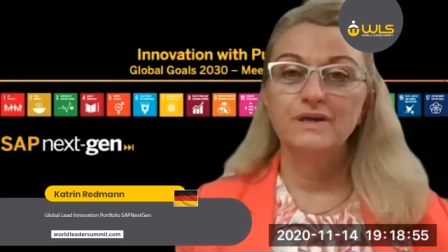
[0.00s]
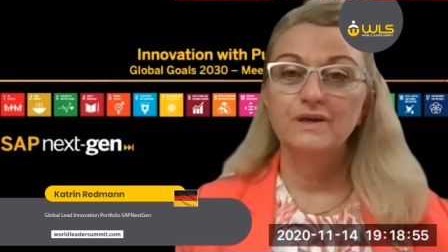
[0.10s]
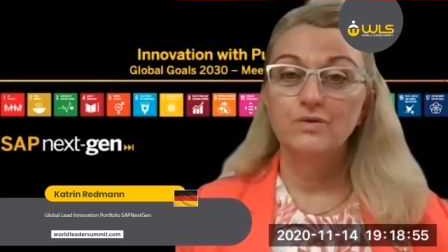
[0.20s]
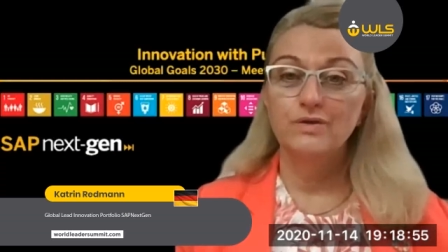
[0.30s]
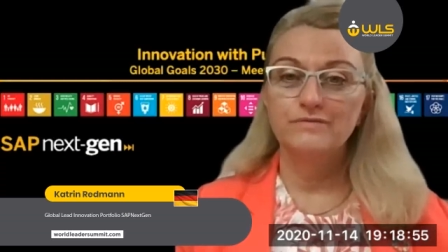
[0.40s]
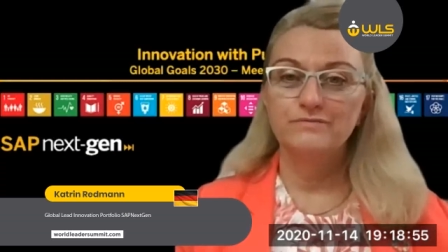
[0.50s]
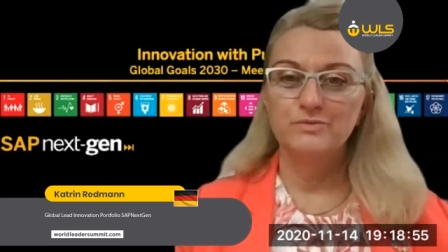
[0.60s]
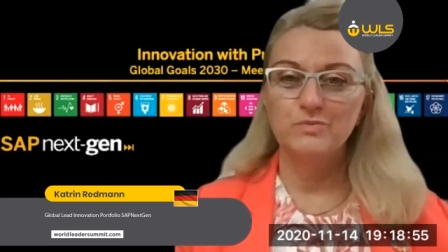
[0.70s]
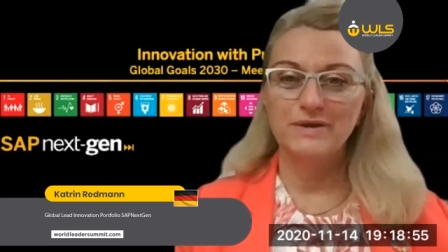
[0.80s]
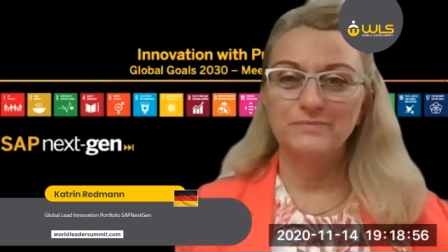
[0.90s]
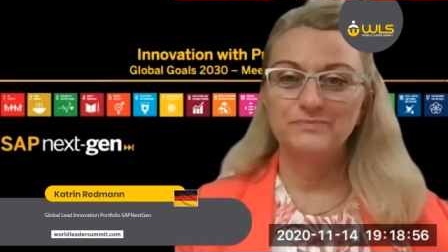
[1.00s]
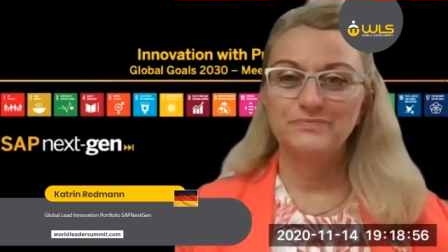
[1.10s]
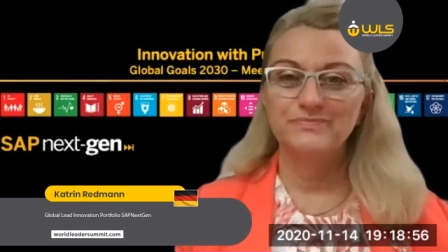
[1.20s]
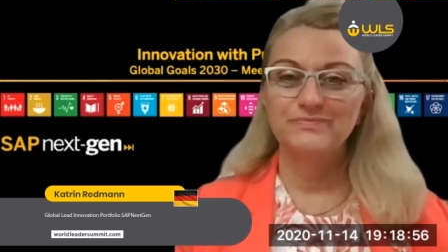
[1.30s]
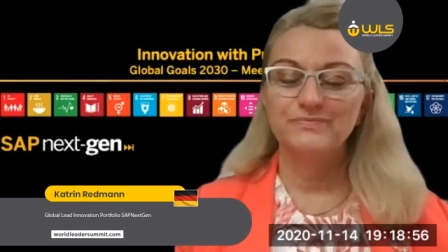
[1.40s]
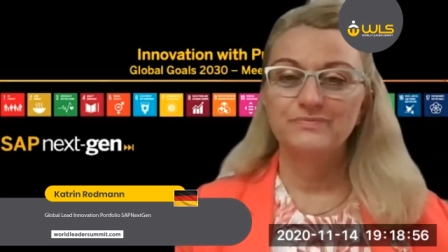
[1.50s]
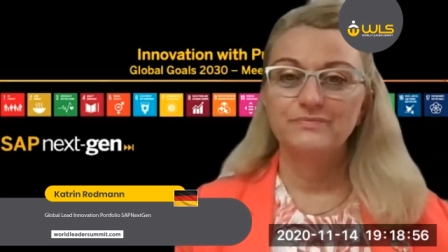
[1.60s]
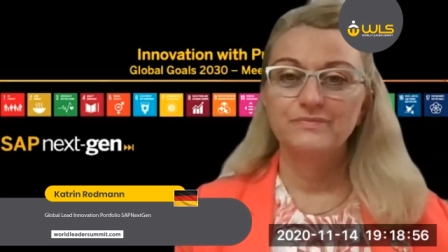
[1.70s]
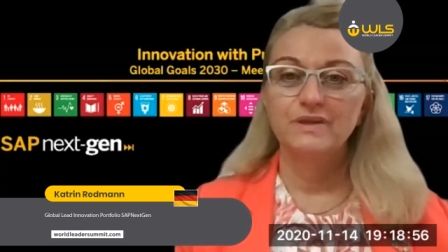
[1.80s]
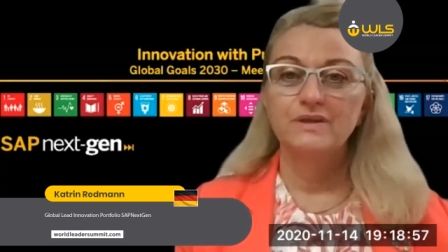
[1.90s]
Hello, everyone.
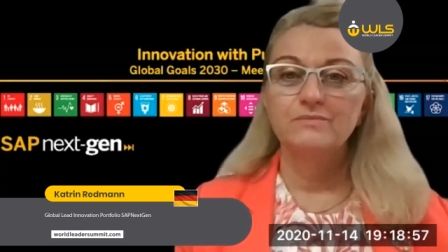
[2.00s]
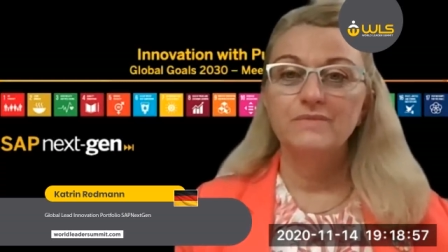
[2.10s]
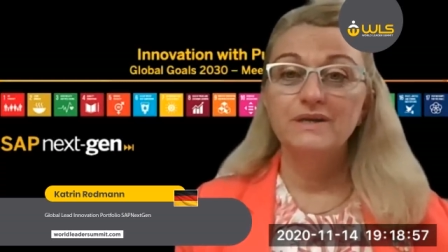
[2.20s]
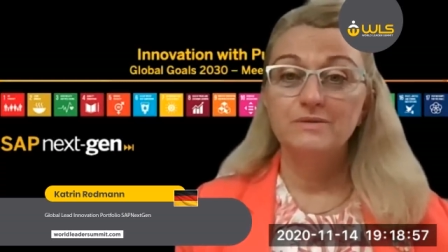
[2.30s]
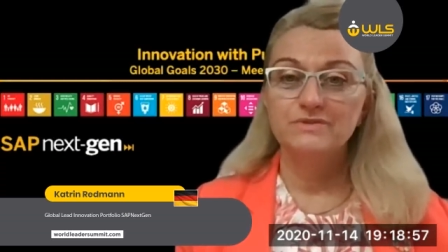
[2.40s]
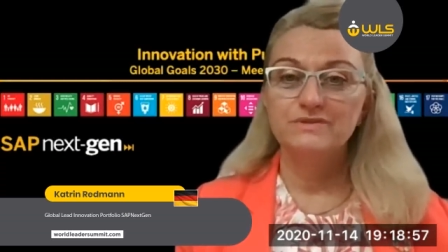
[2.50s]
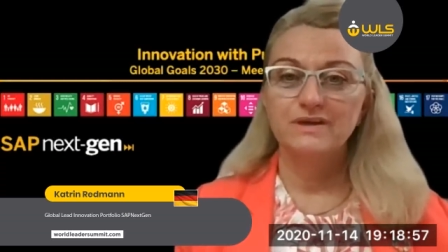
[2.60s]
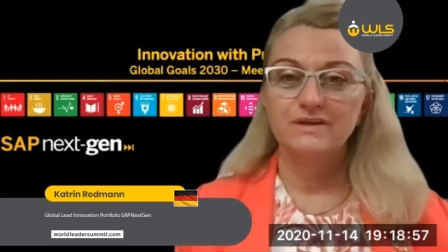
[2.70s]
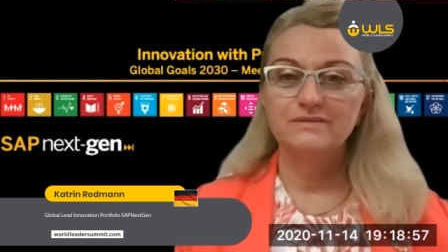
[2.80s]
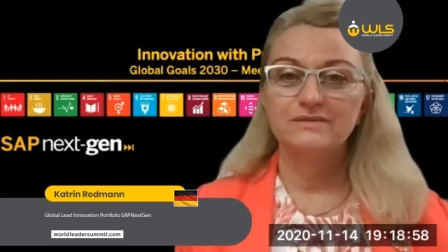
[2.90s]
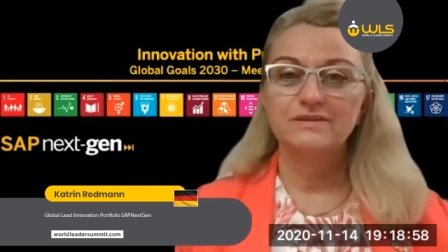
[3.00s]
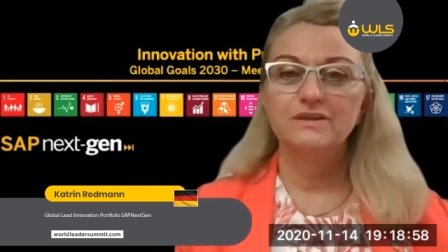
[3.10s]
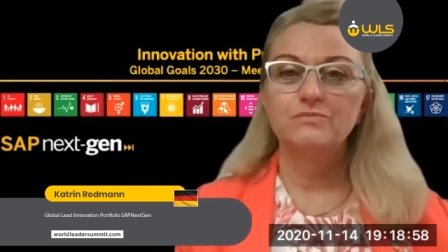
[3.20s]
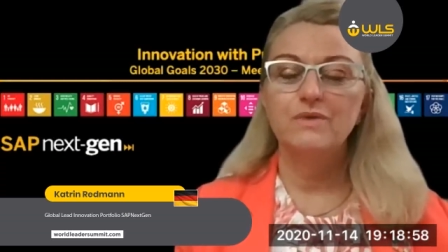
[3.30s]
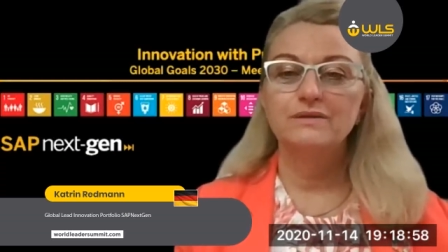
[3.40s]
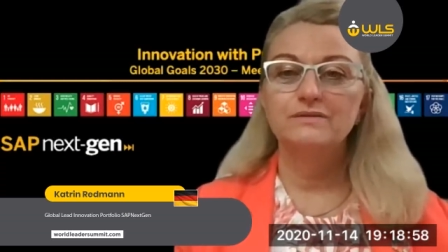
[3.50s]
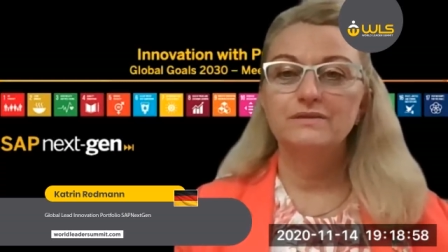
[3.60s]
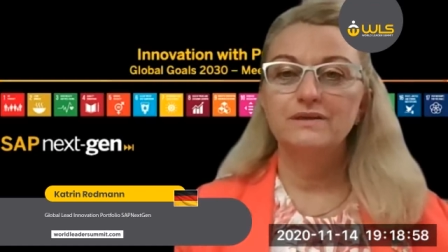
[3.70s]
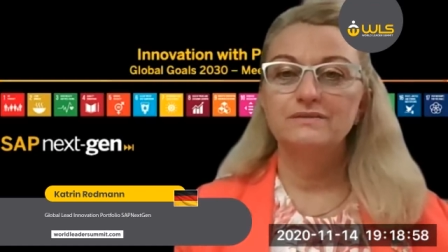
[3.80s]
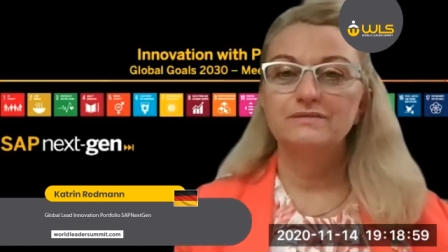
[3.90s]
My name is Katrin Redmann,
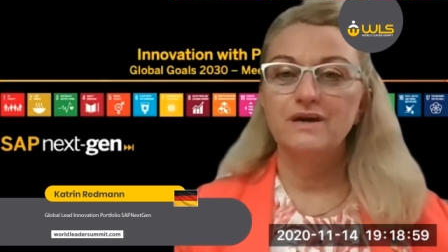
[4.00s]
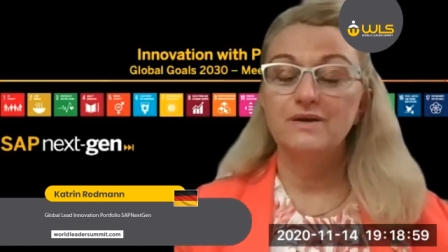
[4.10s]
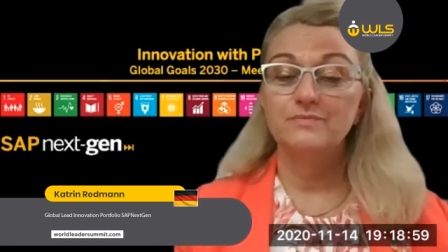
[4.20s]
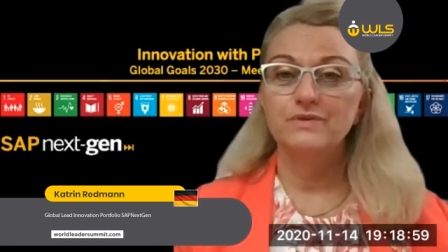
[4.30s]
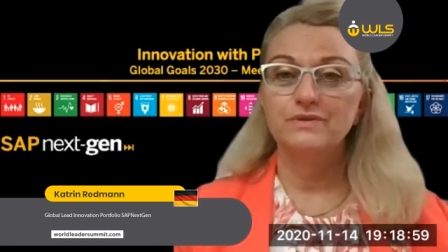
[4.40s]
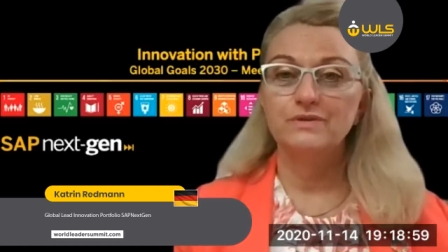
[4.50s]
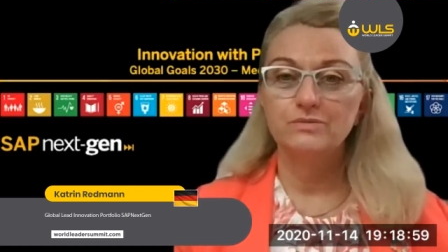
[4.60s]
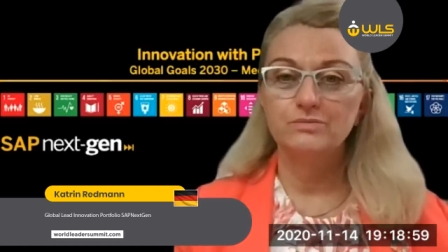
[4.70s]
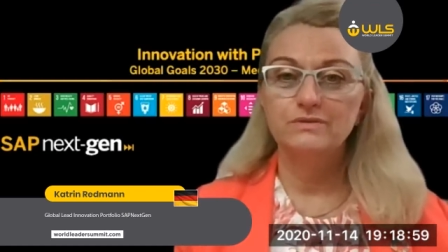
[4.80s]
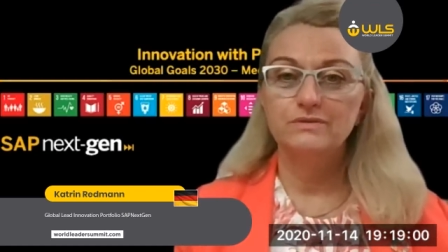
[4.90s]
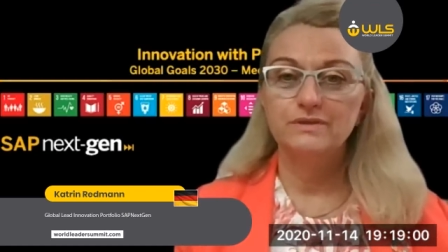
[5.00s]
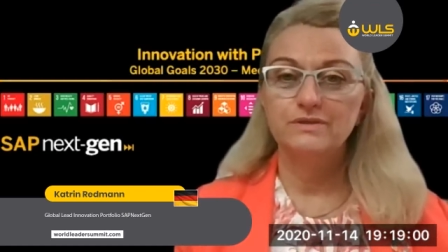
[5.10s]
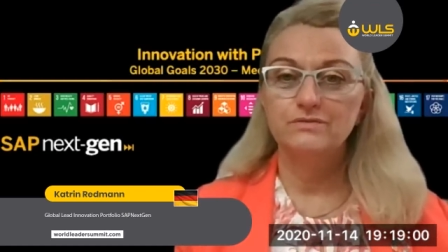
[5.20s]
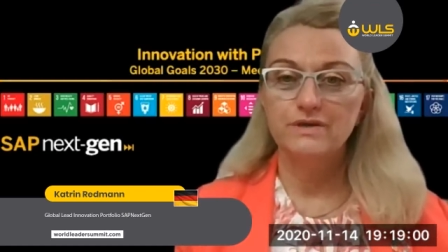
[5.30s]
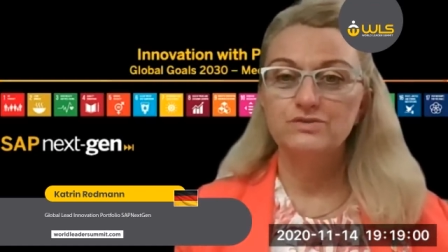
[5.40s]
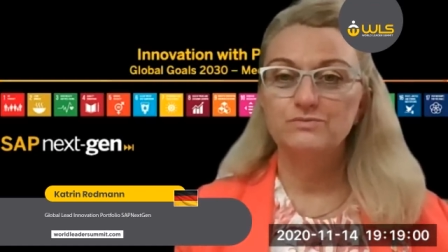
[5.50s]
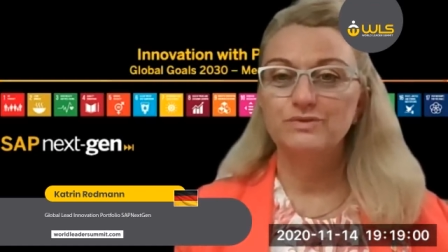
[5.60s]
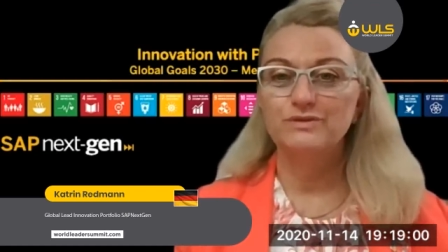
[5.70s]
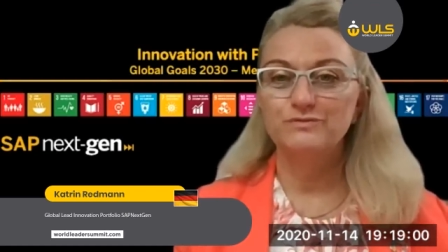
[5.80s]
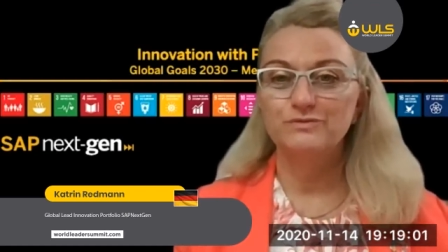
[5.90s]
and I'm the Global Innovation
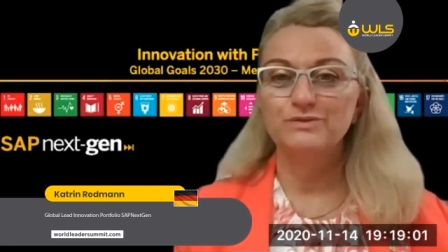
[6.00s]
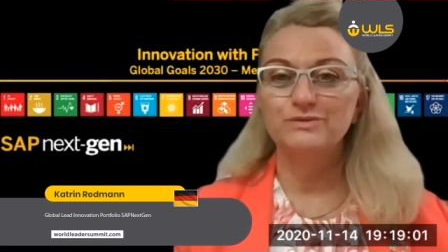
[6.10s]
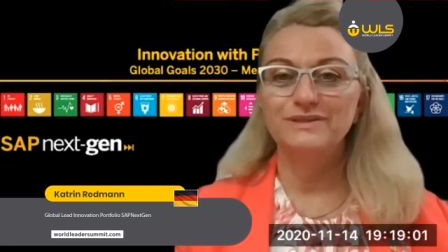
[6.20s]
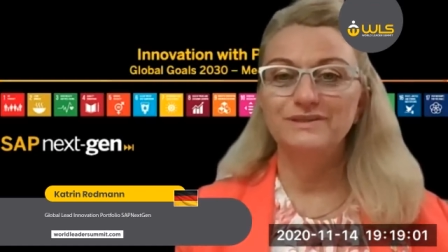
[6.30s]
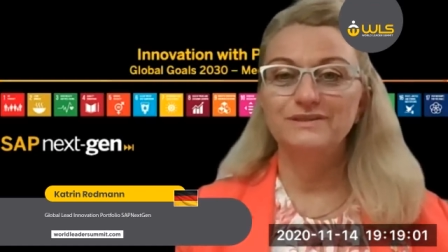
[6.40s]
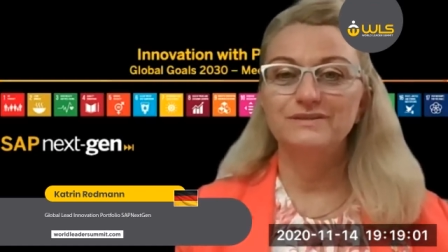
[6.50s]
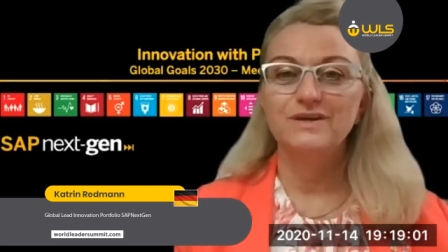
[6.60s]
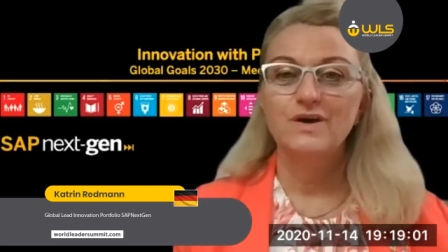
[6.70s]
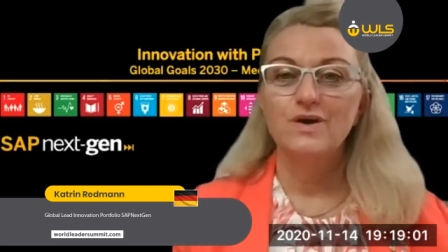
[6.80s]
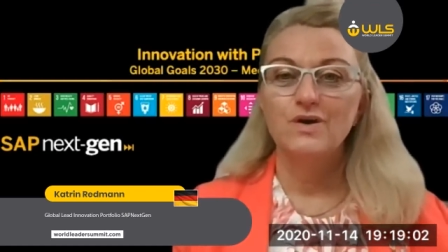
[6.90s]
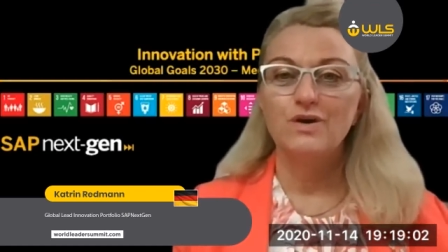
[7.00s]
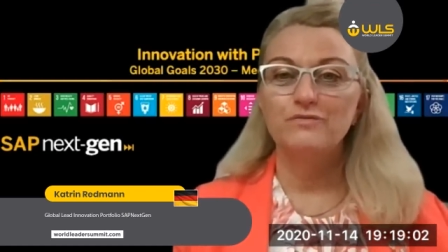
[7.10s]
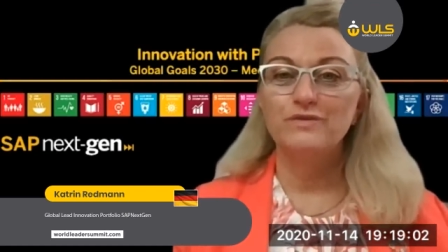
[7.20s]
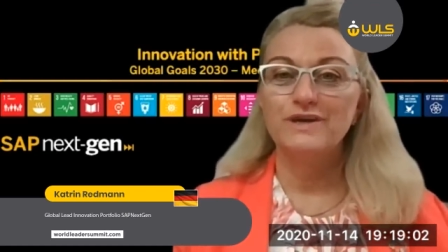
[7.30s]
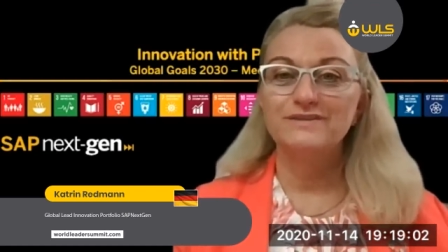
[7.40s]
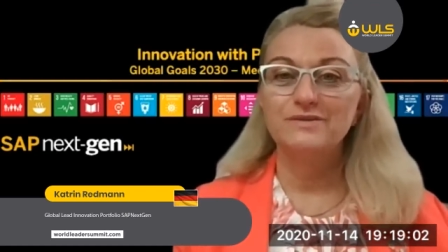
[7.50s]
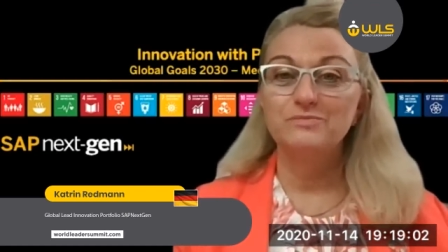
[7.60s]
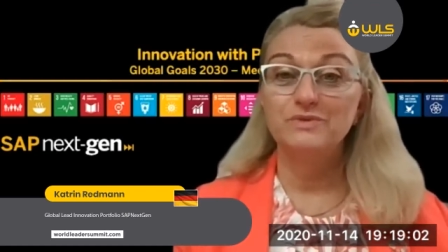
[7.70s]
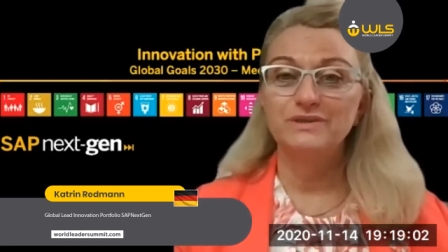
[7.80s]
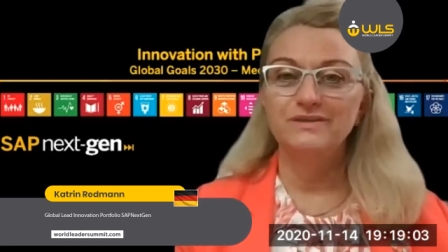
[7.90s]
Portfolio Lead of S A
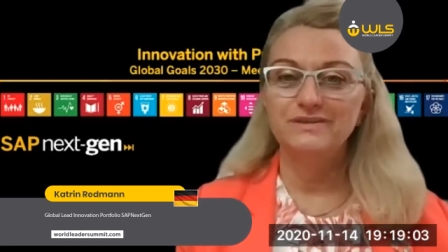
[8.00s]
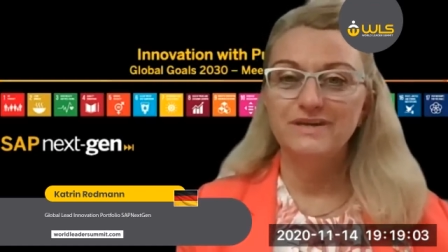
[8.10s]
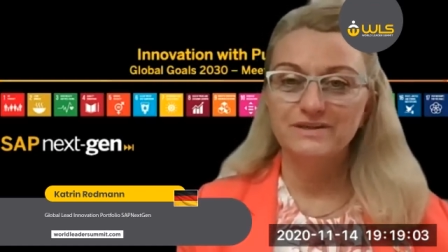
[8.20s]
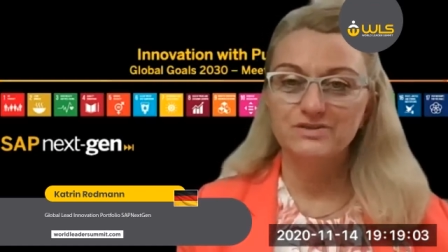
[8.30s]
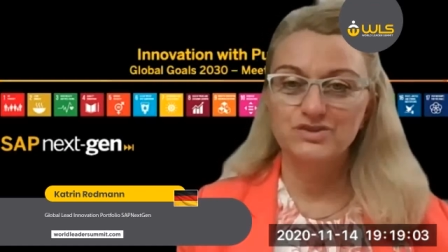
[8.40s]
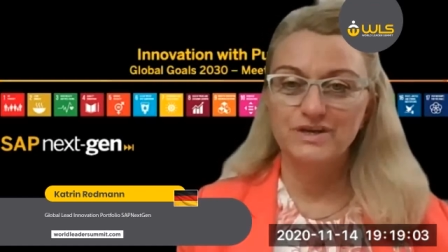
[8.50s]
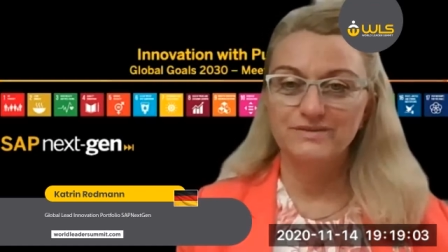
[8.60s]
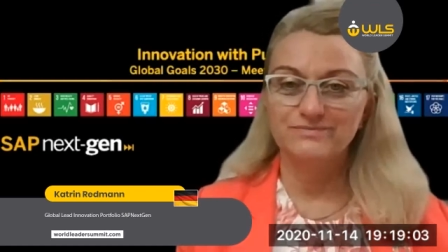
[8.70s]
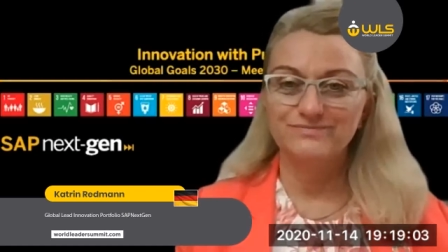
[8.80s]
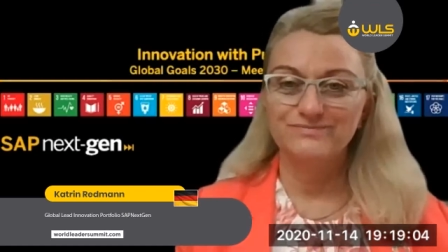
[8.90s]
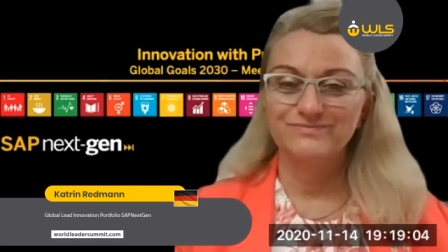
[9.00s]
P NextGen.